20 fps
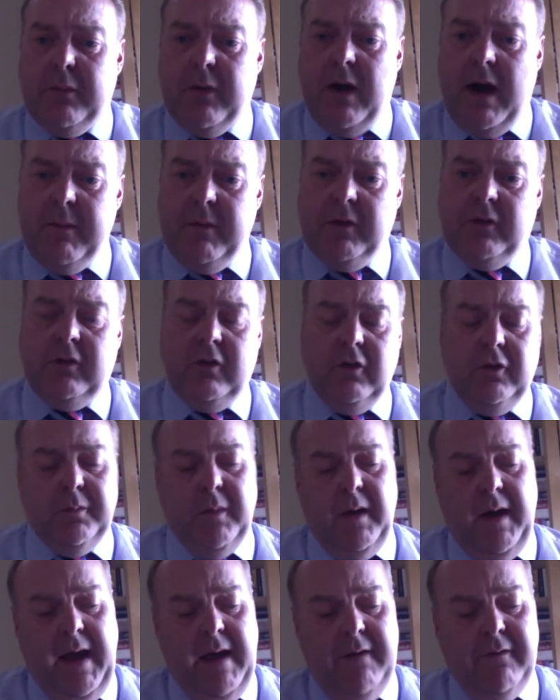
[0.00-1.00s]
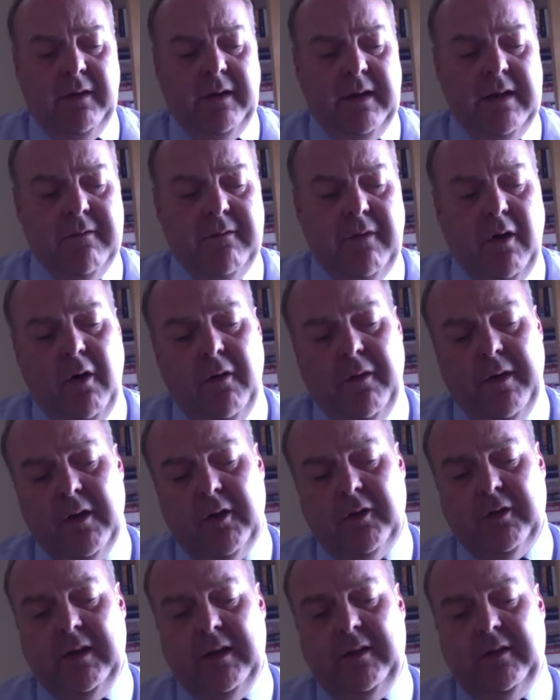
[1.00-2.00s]
primary schools, but heavily involving
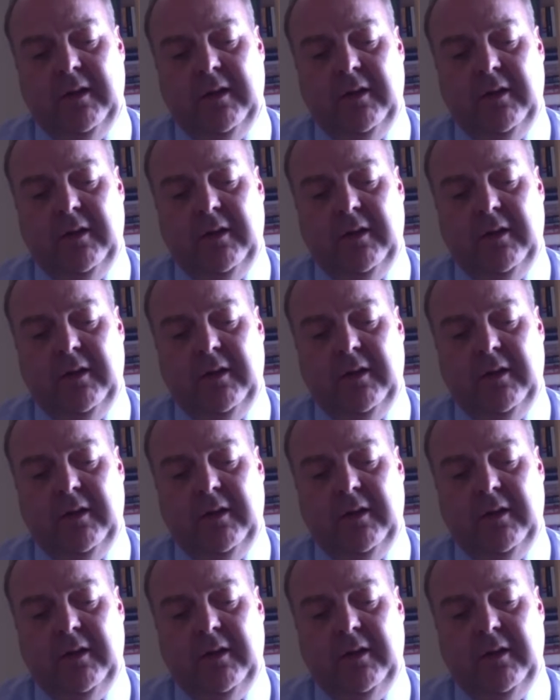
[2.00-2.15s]
us, and